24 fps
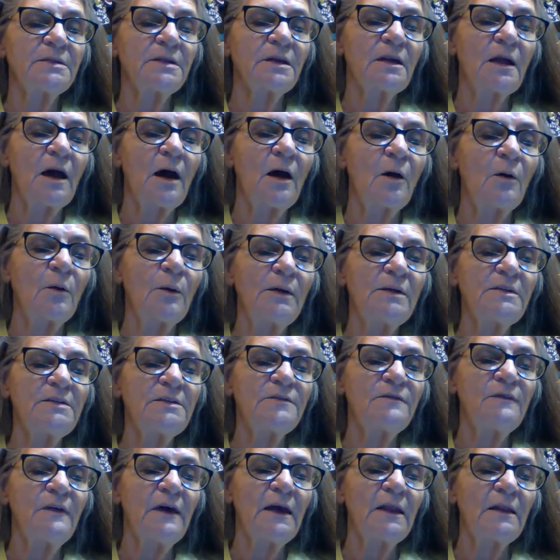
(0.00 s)
yet
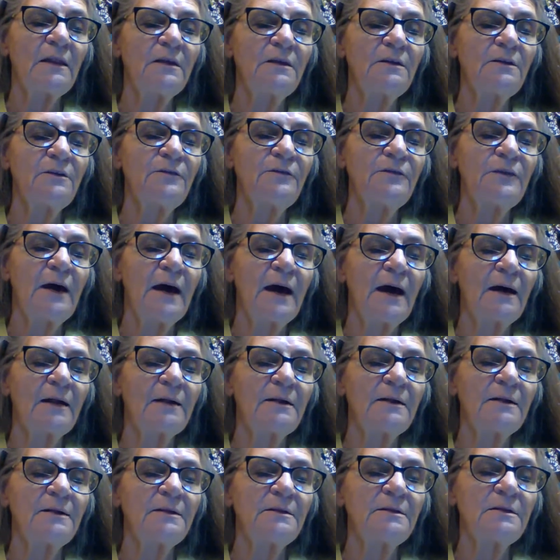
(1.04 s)
always failing to
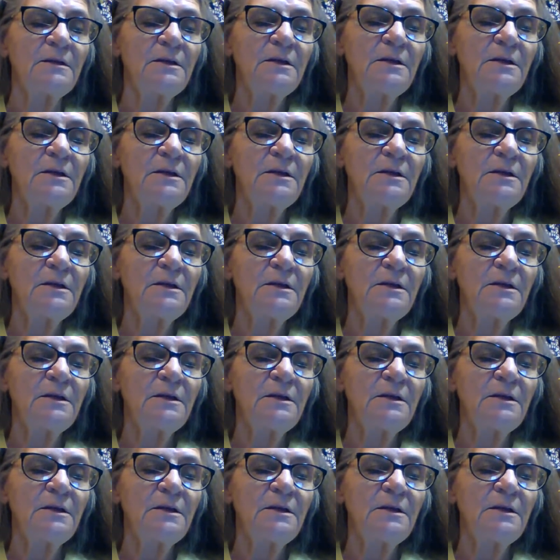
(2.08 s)
find it,